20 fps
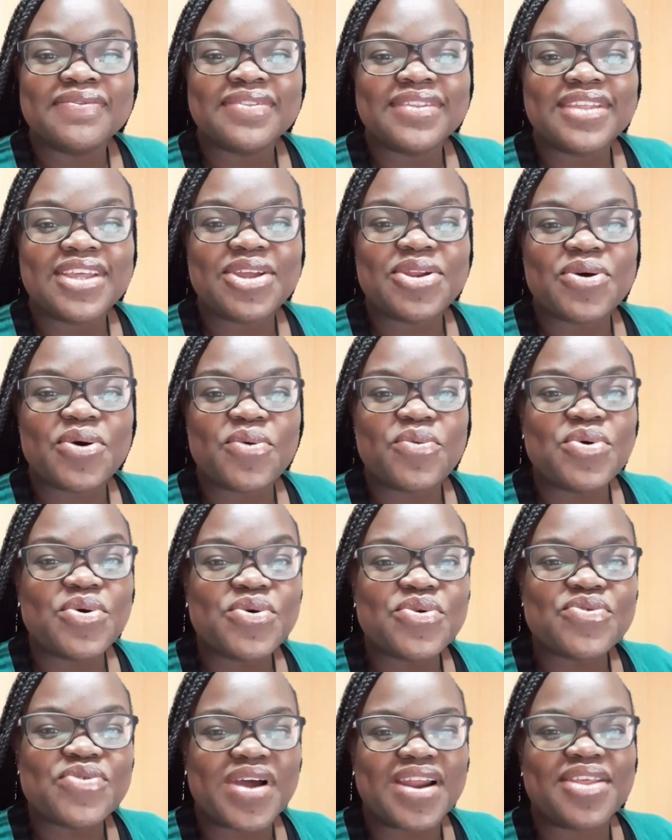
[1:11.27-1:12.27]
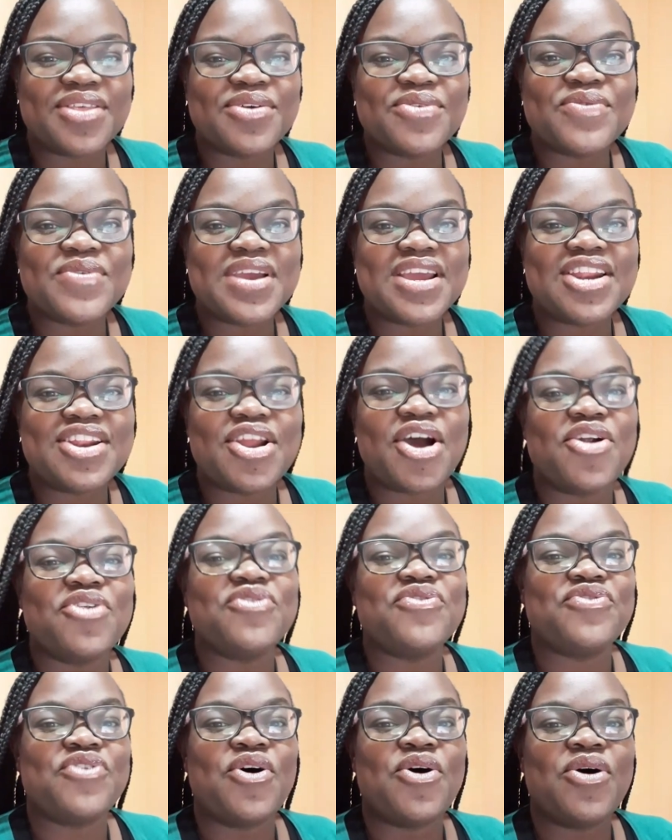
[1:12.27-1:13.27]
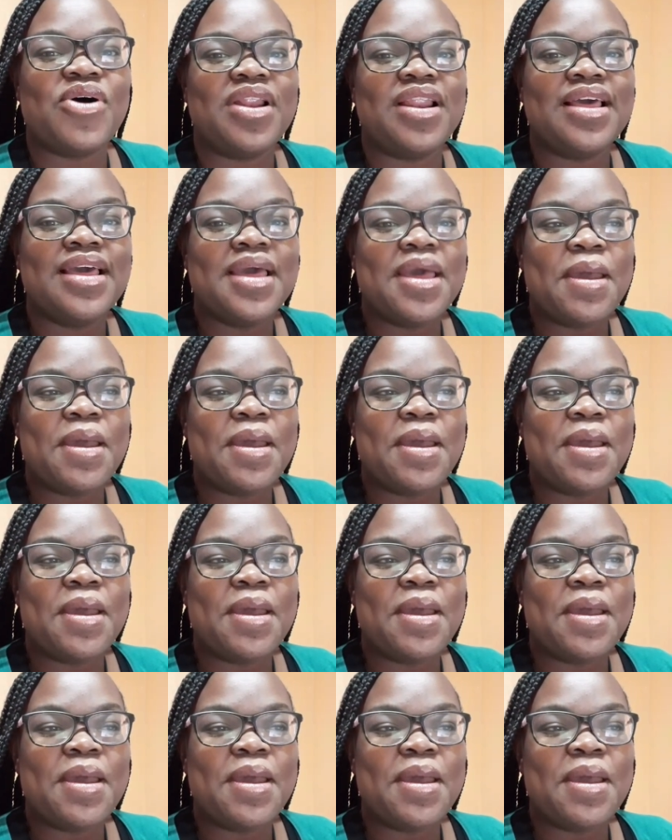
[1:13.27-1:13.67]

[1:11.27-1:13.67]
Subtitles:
We would rather the rain not fall